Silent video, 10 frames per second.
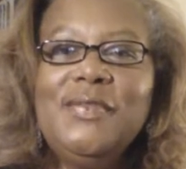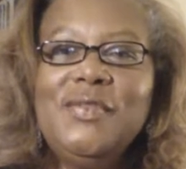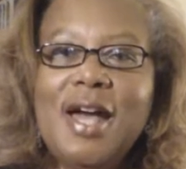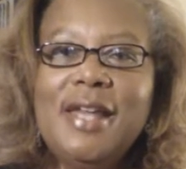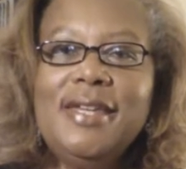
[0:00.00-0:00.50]

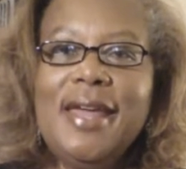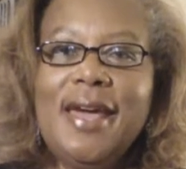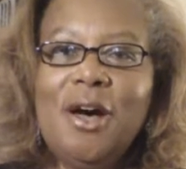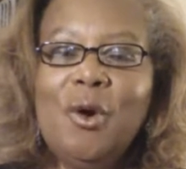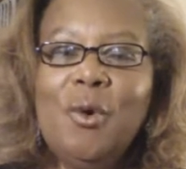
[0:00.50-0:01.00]
If not
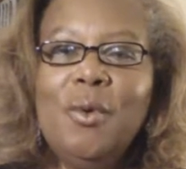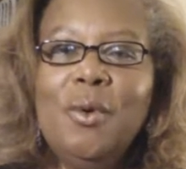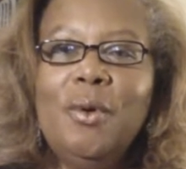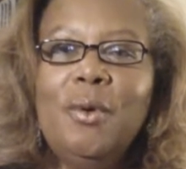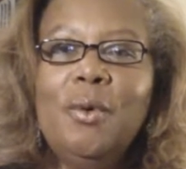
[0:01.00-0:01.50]
now,
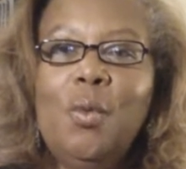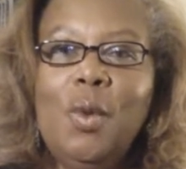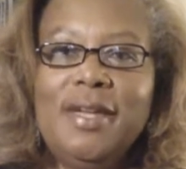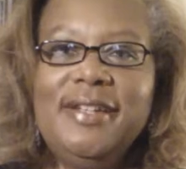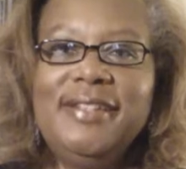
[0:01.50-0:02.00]

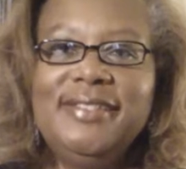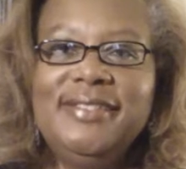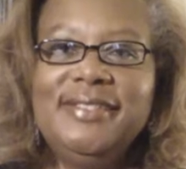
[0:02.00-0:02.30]
when?